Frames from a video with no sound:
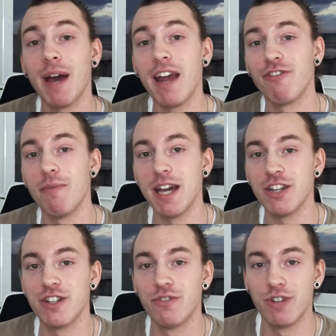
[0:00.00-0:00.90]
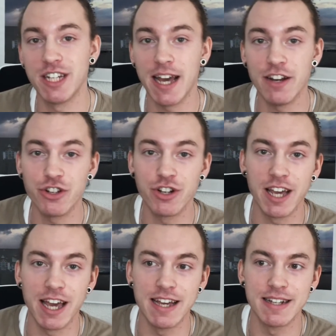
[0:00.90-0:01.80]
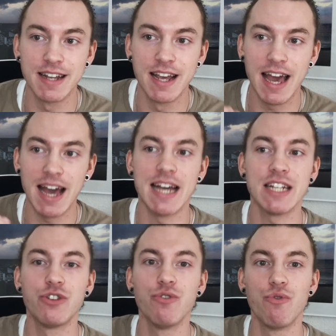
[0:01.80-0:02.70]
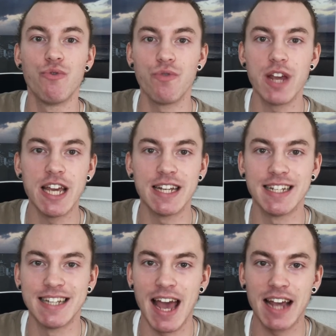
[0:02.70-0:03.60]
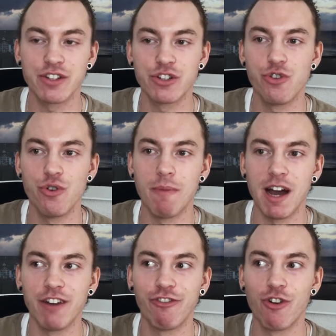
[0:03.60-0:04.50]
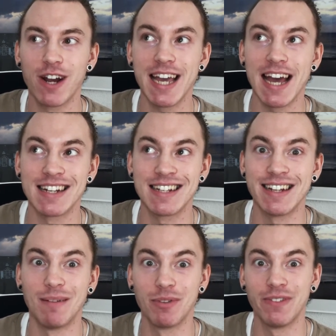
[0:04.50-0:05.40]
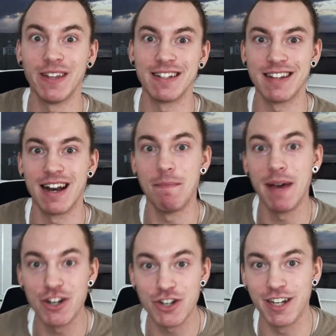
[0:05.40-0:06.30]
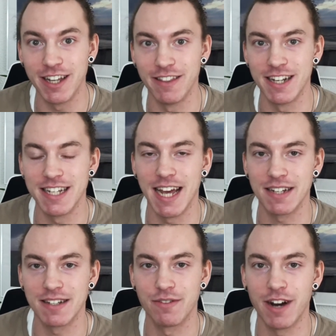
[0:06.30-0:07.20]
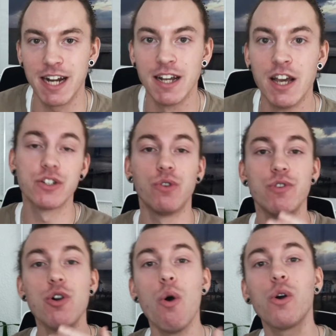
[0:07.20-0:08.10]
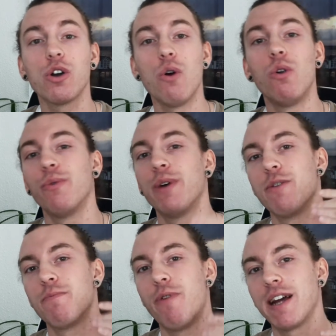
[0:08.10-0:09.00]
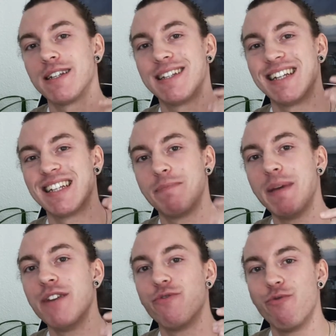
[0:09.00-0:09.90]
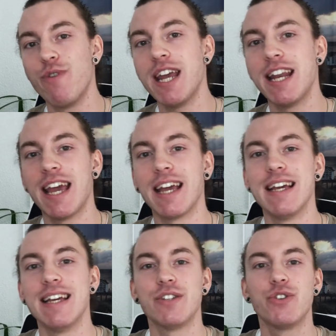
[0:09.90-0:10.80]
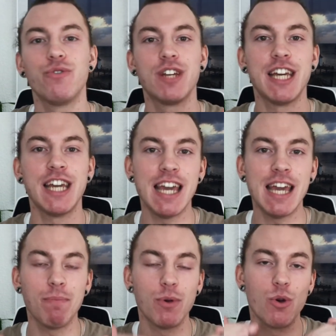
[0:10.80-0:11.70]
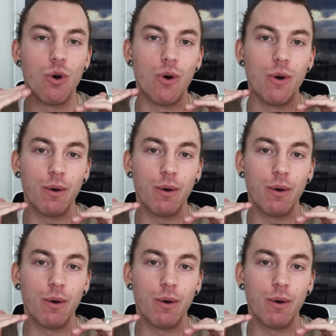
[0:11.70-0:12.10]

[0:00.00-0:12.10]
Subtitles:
information retention is as you read a text, you might forget some things that are mentioned in the text, right? So your goal when you're practicing speed reading is to keep your